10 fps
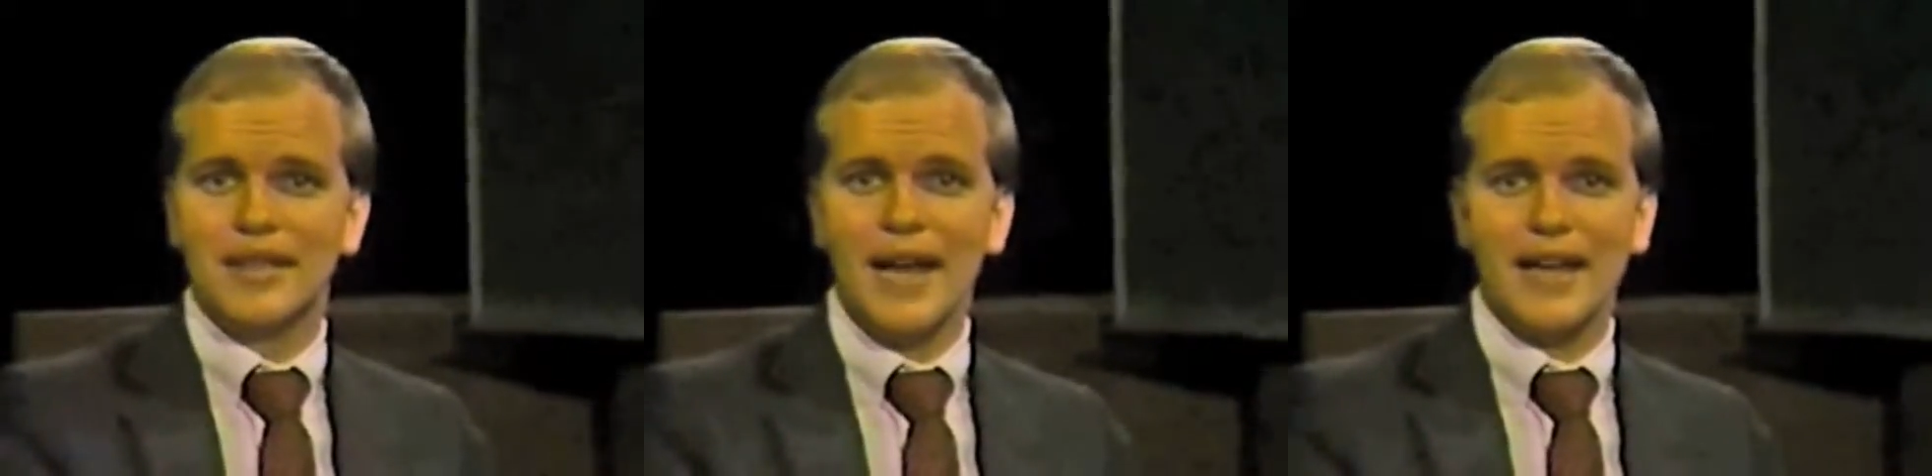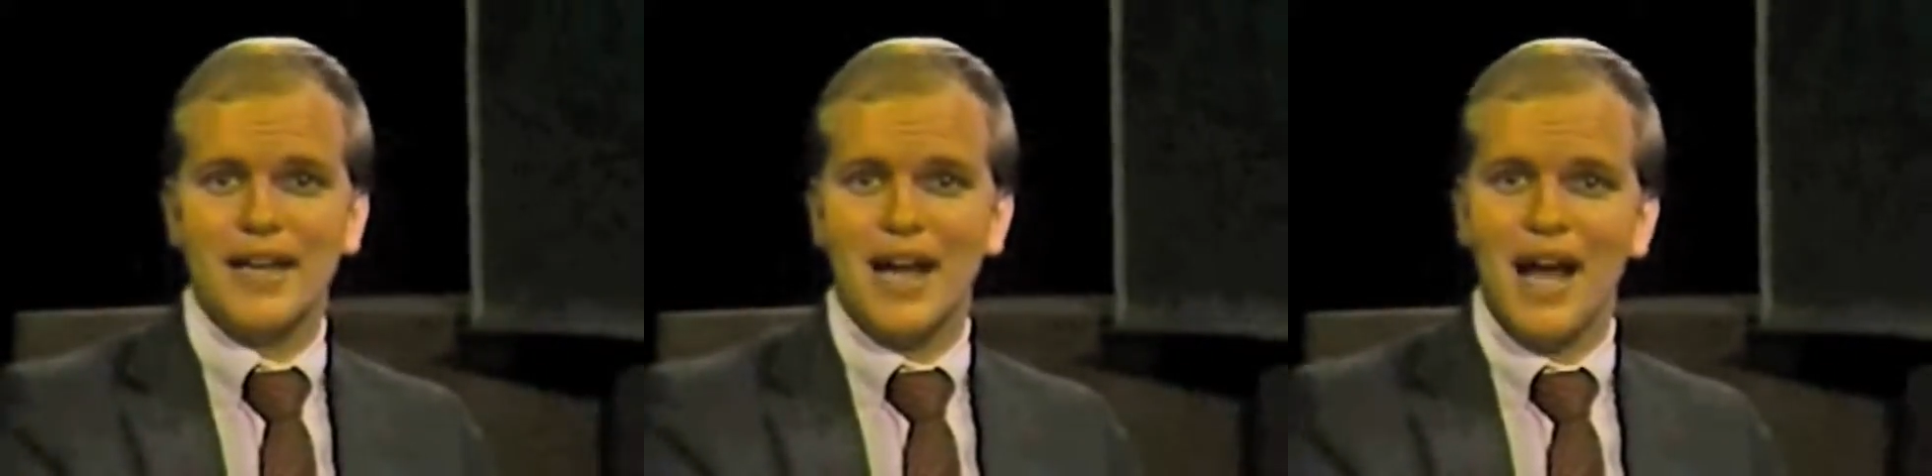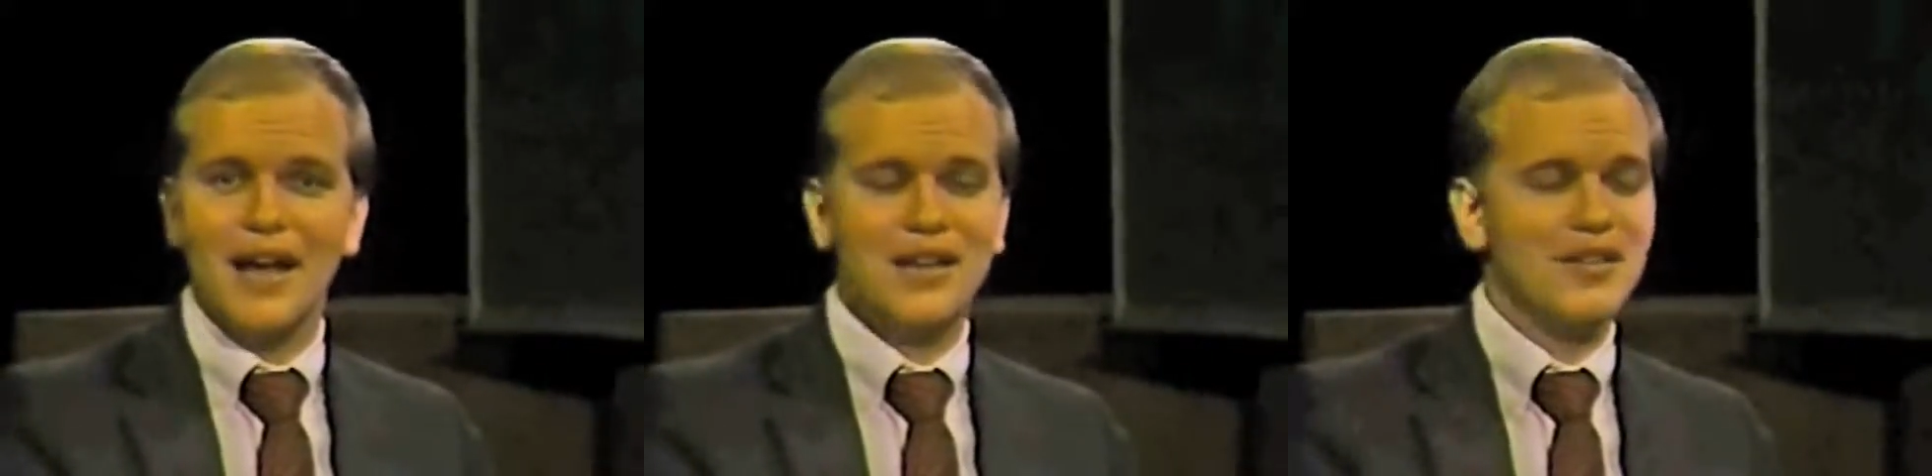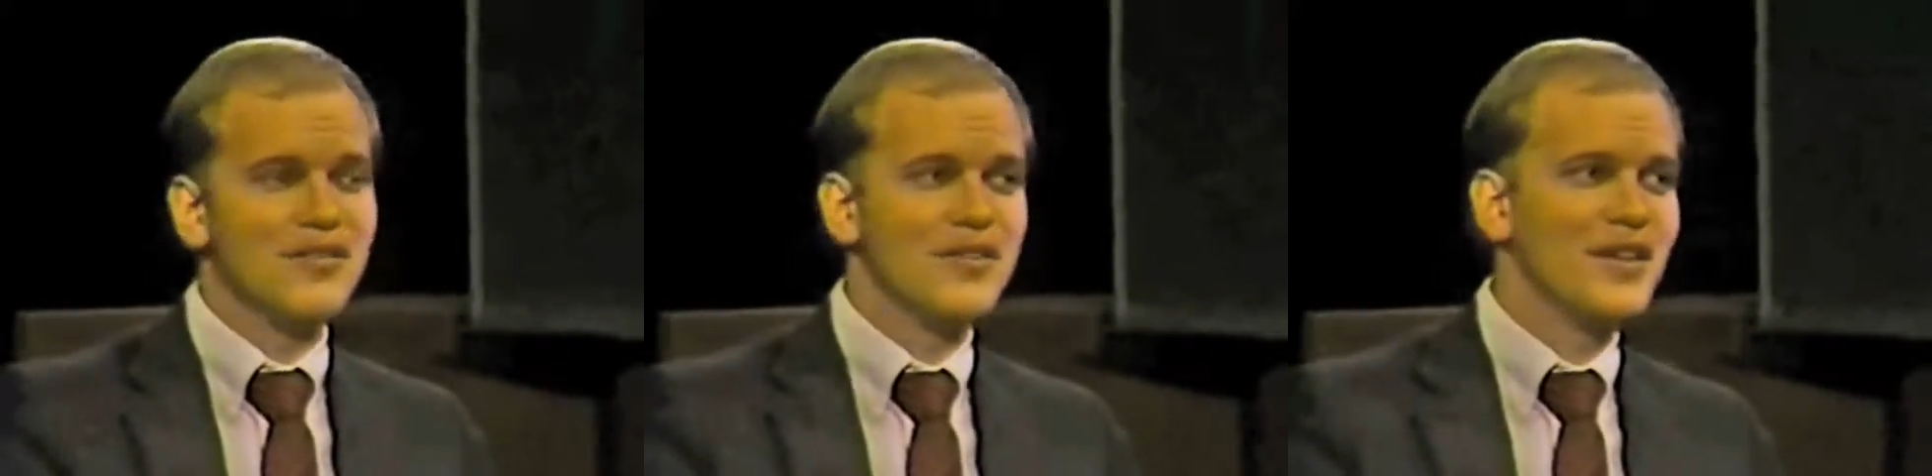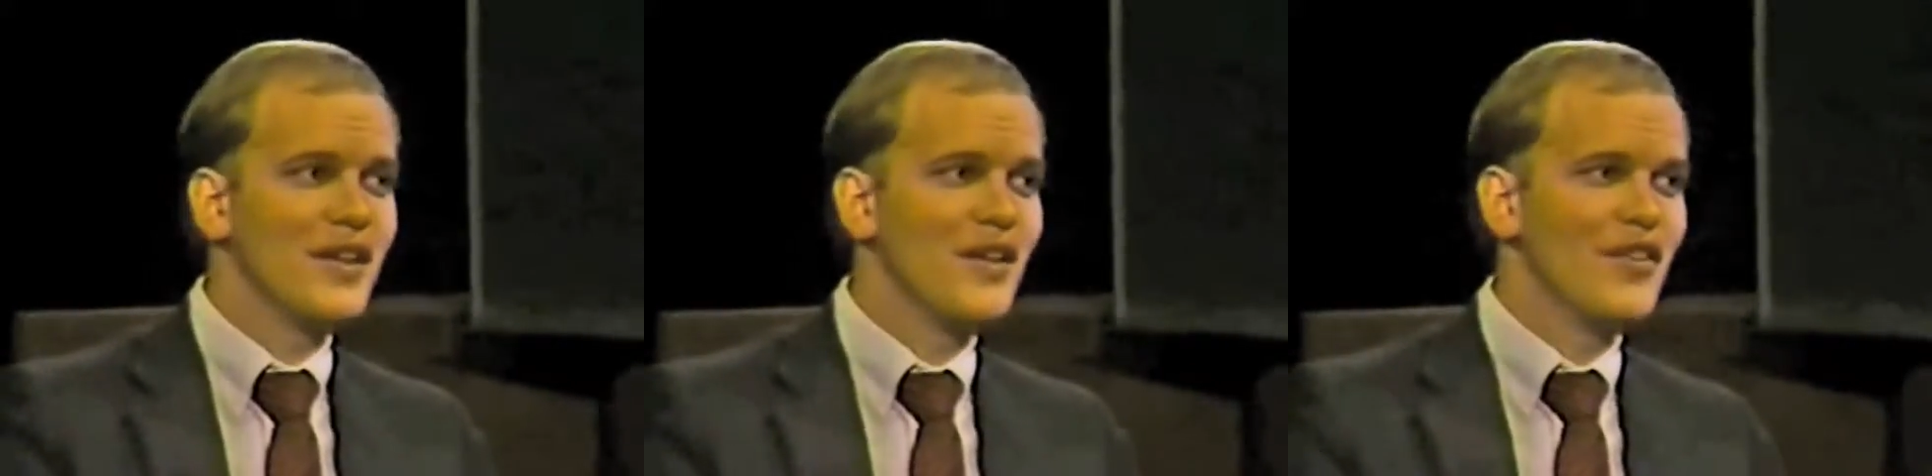That kind of
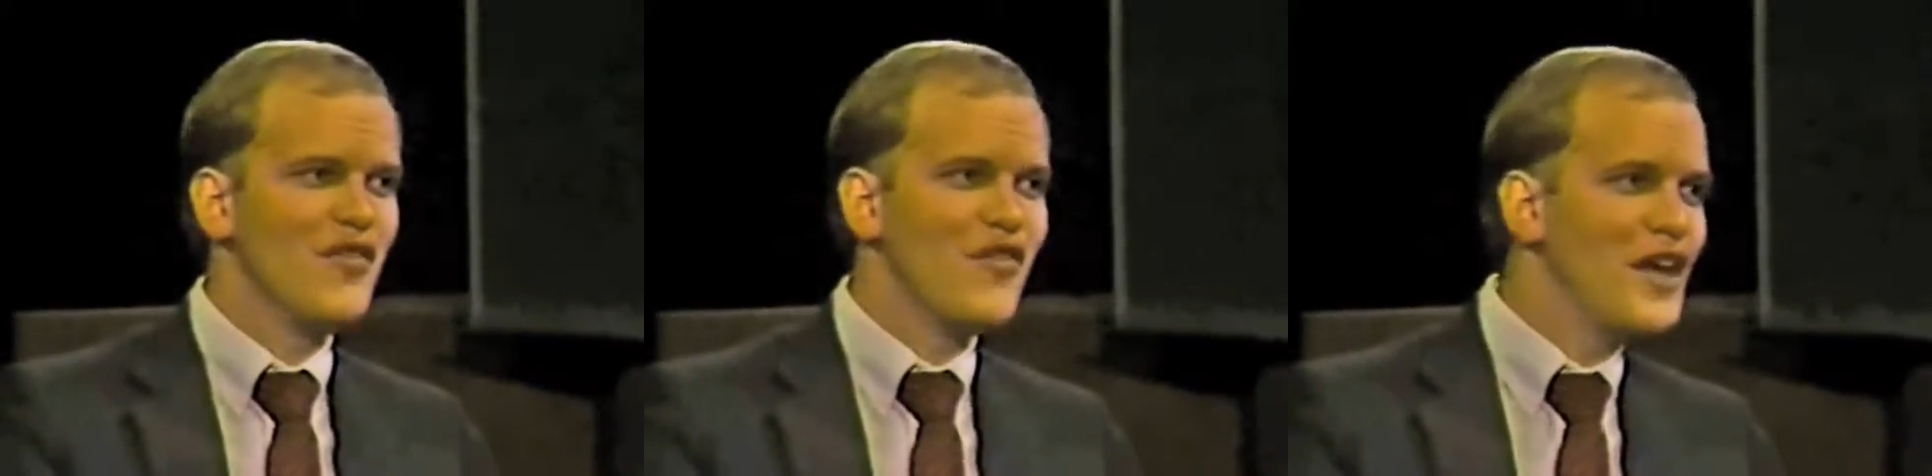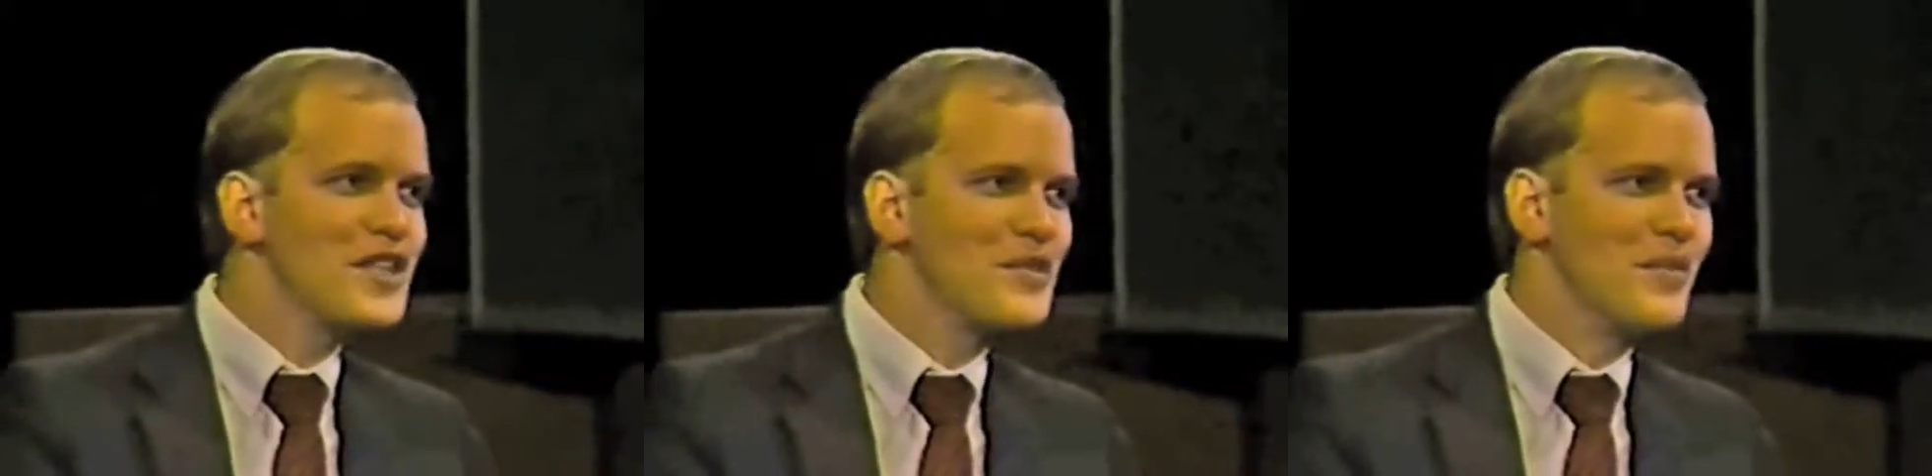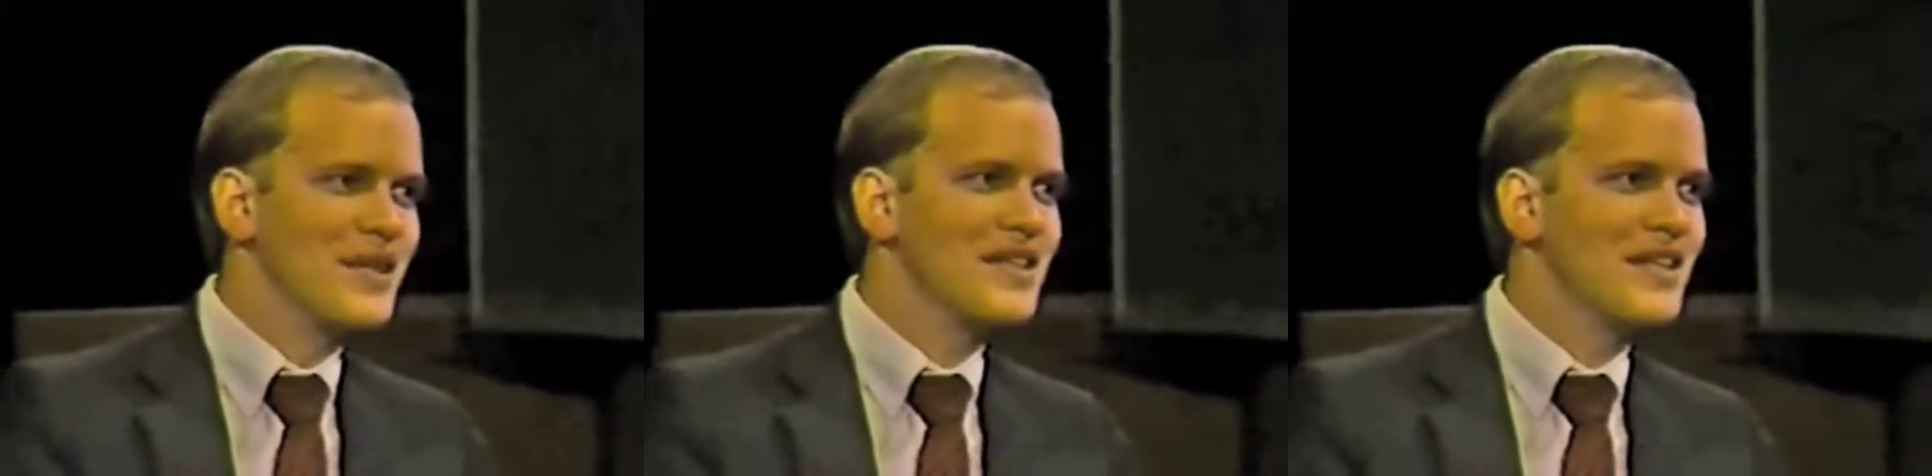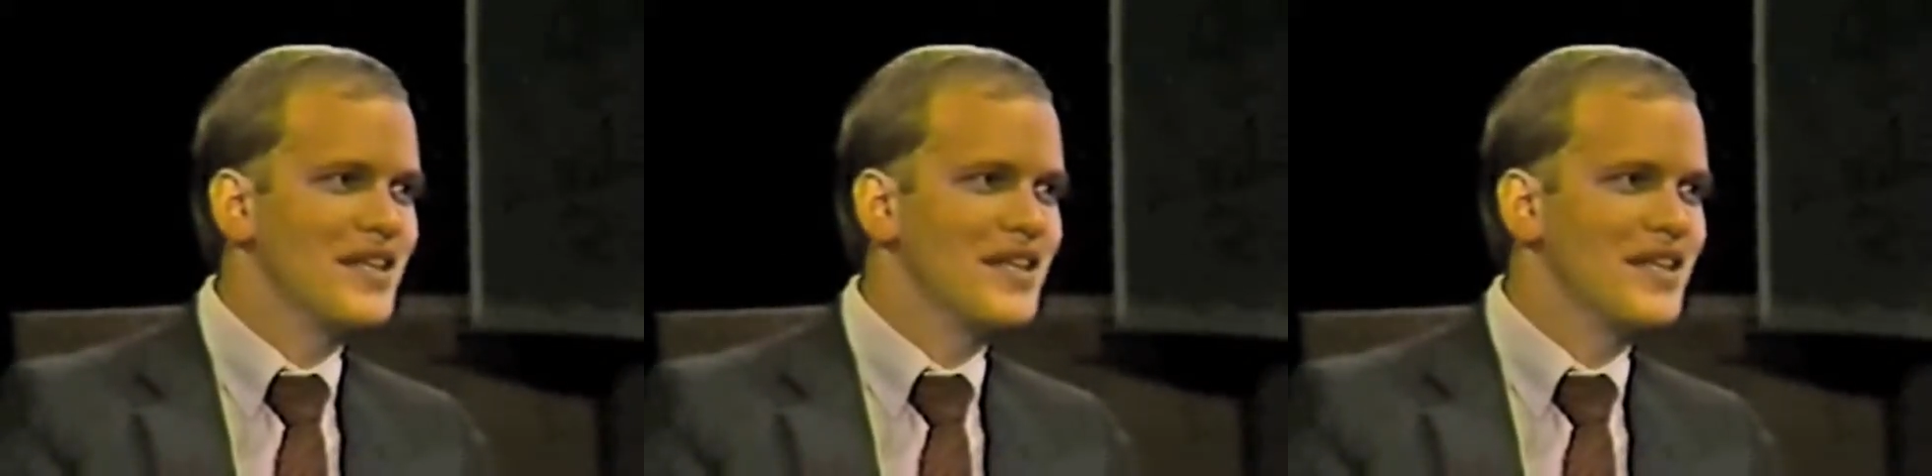investment